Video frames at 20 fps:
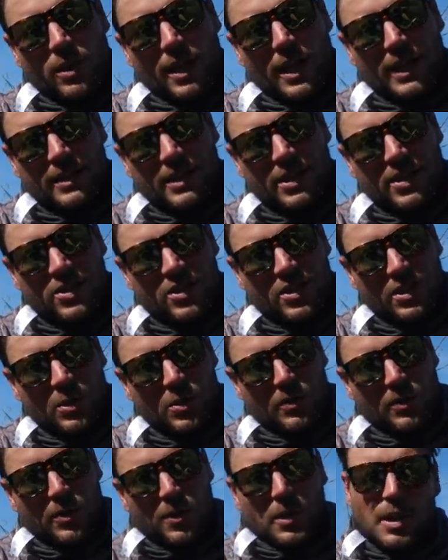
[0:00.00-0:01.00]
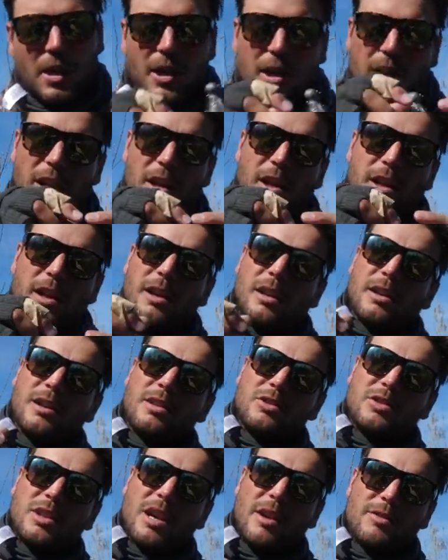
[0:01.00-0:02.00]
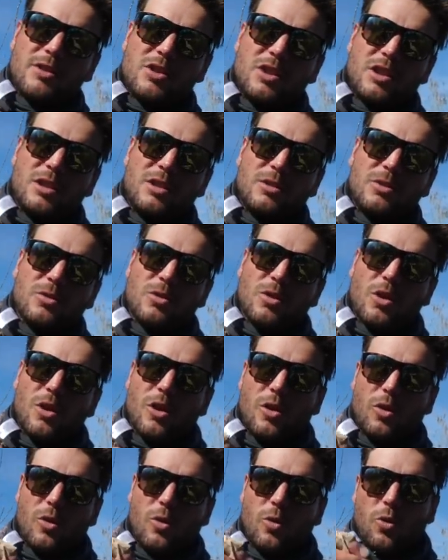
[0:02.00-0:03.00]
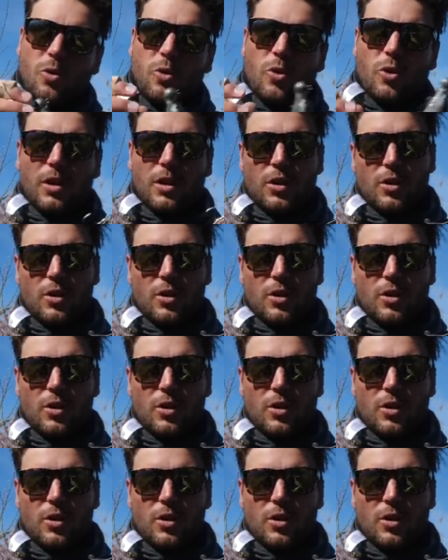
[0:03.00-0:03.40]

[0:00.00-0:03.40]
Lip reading: like this silver savage eel or